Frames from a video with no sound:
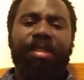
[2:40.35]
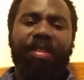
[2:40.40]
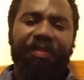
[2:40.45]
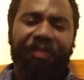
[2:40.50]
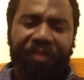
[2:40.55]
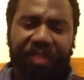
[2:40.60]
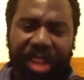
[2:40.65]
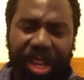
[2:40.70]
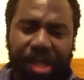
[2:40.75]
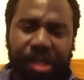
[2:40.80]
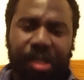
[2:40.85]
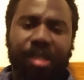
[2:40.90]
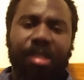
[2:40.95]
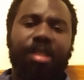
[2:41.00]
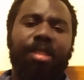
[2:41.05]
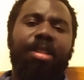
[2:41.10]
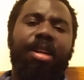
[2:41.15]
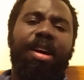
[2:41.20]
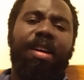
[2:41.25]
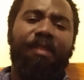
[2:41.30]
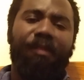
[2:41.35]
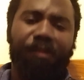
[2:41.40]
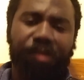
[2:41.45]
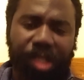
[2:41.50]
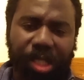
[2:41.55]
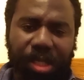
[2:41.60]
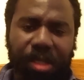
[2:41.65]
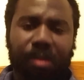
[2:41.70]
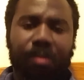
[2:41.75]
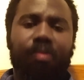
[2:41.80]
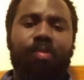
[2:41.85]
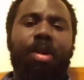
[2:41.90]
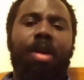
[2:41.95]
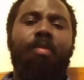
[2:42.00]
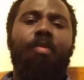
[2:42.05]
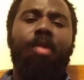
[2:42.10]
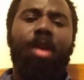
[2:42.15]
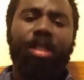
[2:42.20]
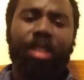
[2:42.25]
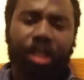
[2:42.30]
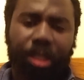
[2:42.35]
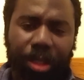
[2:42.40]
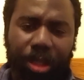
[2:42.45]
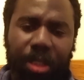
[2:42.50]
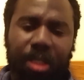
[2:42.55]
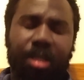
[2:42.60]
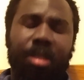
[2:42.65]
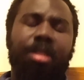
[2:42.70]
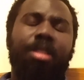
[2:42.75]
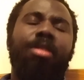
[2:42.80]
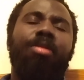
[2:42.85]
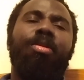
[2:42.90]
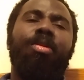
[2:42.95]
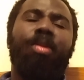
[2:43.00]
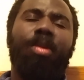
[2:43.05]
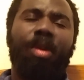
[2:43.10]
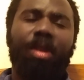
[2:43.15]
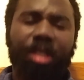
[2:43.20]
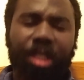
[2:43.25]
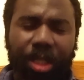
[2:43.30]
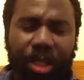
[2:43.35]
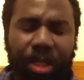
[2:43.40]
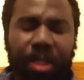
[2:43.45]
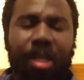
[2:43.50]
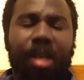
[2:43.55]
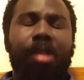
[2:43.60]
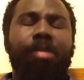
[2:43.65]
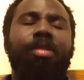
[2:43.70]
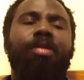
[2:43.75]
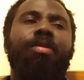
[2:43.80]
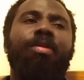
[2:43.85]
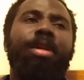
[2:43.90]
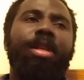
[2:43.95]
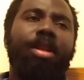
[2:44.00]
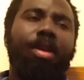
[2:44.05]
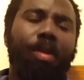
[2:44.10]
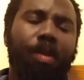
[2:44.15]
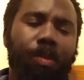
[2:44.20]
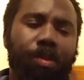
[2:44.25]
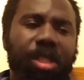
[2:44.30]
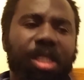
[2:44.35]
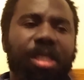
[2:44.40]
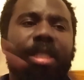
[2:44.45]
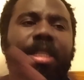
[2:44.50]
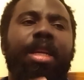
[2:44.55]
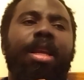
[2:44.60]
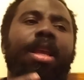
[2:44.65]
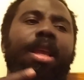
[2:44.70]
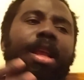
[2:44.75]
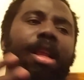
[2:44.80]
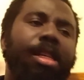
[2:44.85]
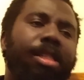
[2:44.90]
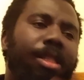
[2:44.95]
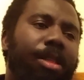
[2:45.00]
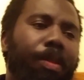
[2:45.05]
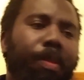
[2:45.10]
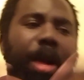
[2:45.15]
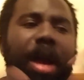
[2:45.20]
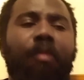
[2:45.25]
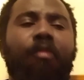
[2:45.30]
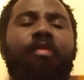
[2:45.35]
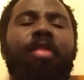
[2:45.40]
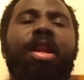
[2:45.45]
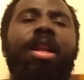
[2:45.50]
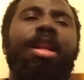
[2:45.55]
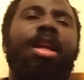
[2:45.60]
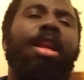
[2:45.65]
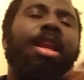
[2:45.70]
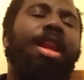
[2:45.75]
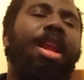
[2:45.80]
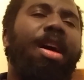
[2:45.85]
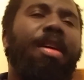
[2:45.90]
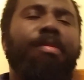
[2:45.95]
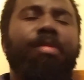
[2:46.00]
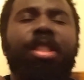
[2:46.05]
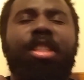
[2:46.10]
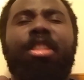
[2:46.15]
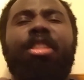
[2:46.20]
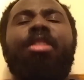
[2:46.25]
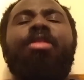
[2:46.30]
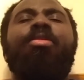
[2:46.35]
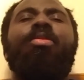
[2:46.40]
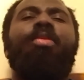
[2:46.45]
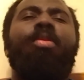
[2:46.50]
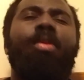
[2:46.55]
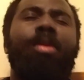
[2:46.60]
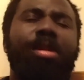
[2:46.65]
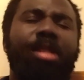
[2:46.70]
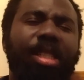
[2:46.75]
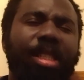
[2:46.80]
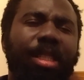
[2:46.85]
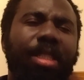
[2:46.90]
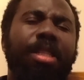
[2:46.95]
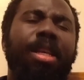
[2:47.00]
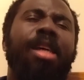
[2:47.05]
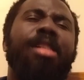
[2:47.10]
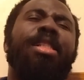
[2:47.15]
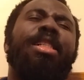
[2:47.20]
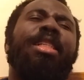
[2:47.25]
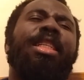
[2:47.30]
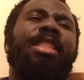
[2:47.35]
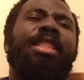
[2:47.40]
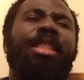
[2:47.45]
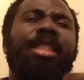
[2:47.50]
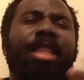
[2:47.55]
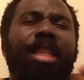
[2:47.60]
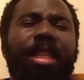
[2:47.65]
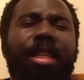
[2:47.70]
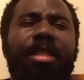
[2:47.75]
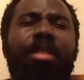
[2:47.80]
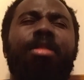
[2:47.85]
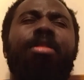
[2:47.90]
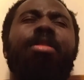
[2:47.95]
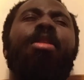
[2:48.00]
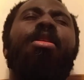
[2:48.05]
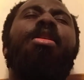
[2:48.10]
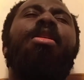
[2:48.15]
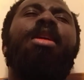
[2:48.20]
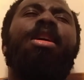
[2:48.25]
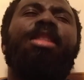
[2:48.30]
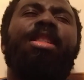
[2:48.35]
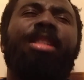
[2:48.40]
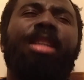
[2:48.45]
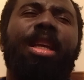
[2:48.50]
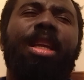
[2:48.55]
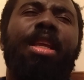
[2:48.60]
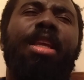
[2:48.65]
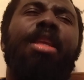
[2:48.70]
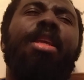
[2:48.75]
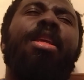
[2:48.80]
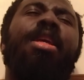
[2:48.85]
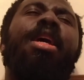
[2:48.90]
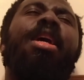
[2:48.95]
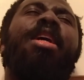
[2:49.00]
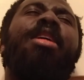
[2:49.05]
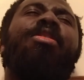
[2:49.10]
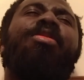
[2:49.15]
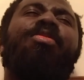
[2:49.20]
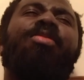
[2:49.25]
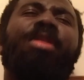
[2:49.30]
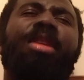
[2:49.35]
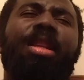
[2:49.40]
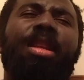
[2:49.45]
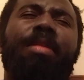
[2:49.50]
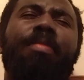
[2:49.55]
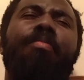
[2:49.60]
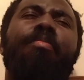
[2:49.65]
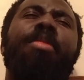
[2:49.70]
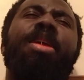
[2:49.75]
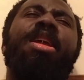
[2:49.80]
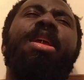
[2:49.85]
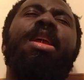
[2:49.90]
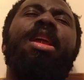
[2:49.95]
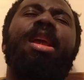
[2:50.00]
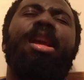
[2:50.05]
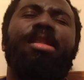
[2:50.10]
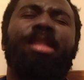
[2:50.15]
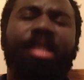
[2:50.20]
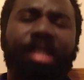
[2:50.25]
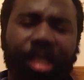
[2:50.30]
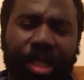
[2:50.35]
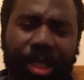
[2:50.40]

I'm feeling about what you just do. When you thinking your mind really love me too. I see it's your heart saying, yeah, it's really me